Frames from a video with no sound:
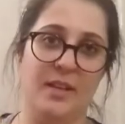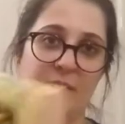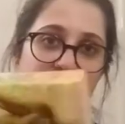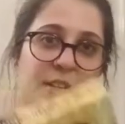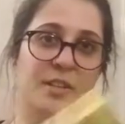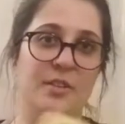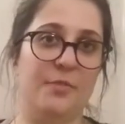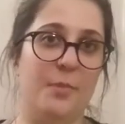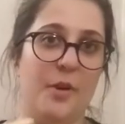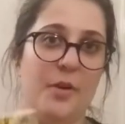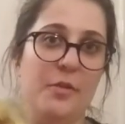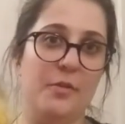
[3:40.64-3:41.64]
City of
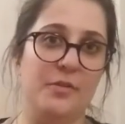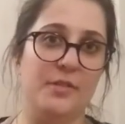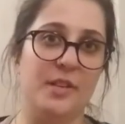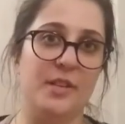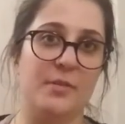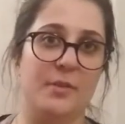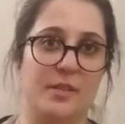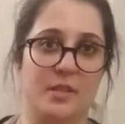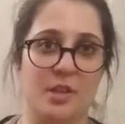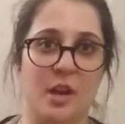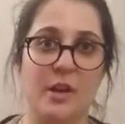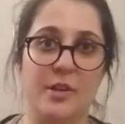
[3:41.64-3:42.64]
Bones. This one's a
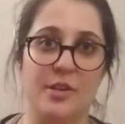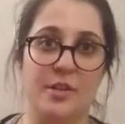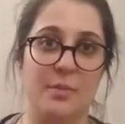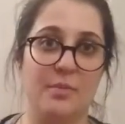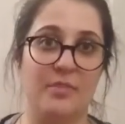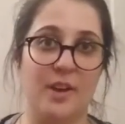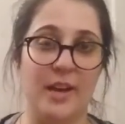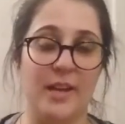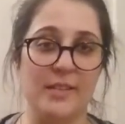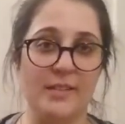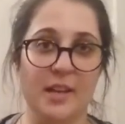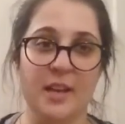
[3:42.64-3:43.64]
charity shop
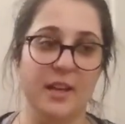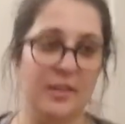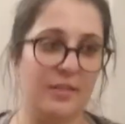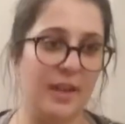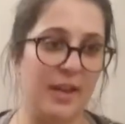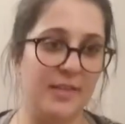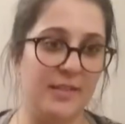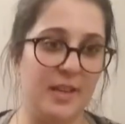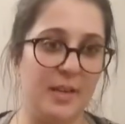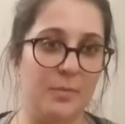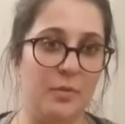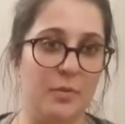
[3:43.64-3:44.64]
find that
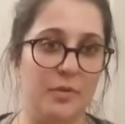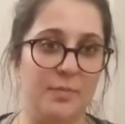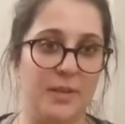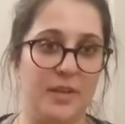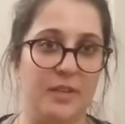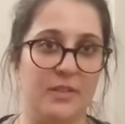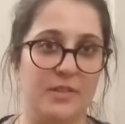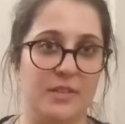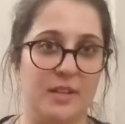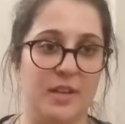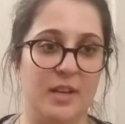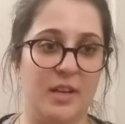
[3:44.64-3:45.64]
I bought because
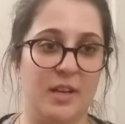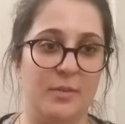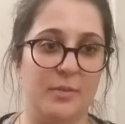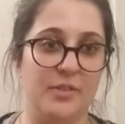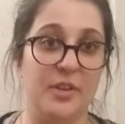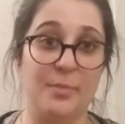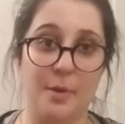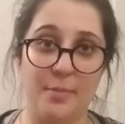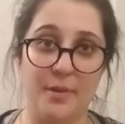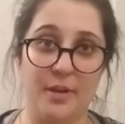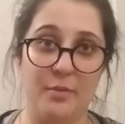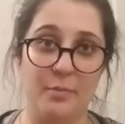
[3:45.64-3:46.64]
it was so
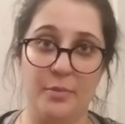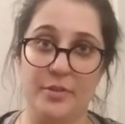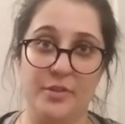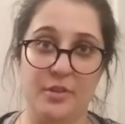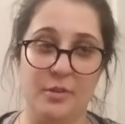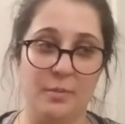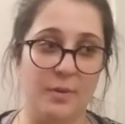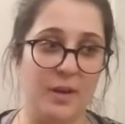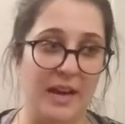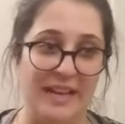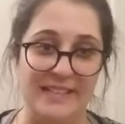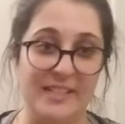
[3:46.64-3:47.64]
popular on BookTube.
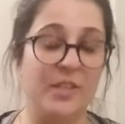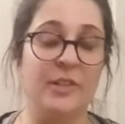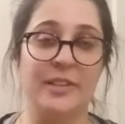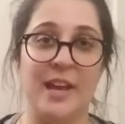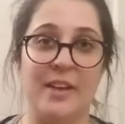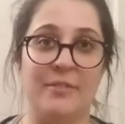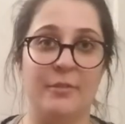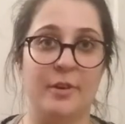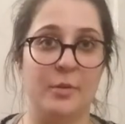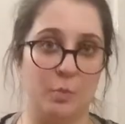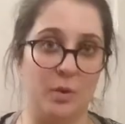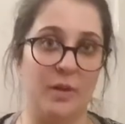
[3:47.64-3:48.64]
I did not care for
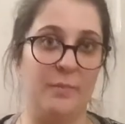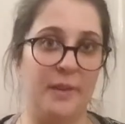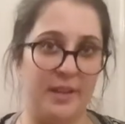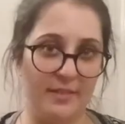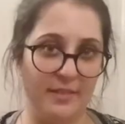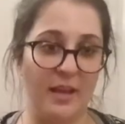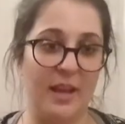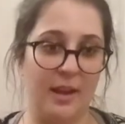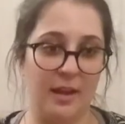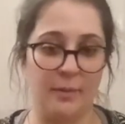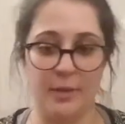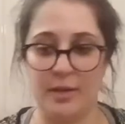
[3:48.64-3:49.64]
it one bit, and
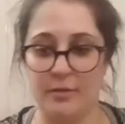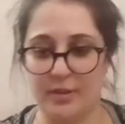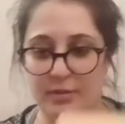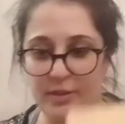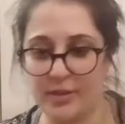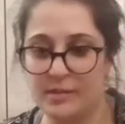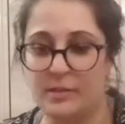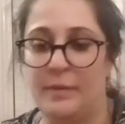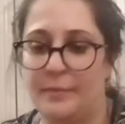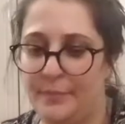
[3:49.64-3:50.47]
I'm getting rid of this.